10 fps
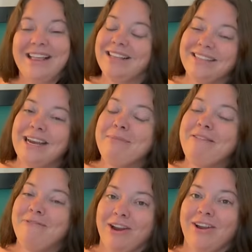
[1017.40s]
it's going to
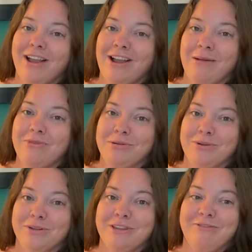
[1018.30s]
be very
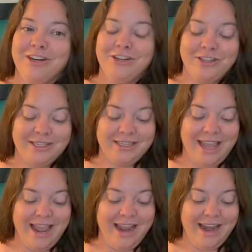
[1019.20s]
uncomfortable to finish this
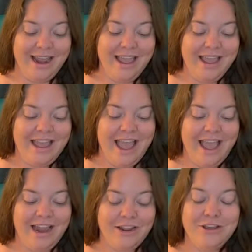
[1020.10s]
skein
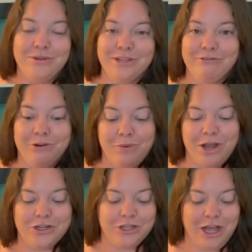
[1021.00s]
and use it for
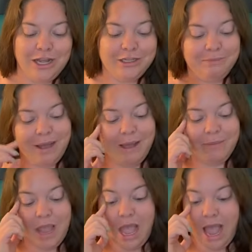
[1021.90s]
washcloths. But
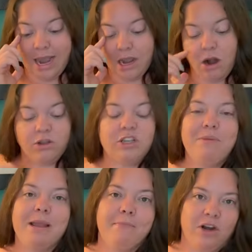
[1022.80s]
I can also
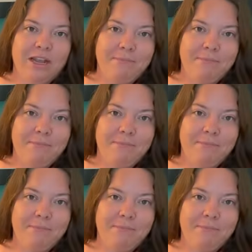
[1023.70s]
make market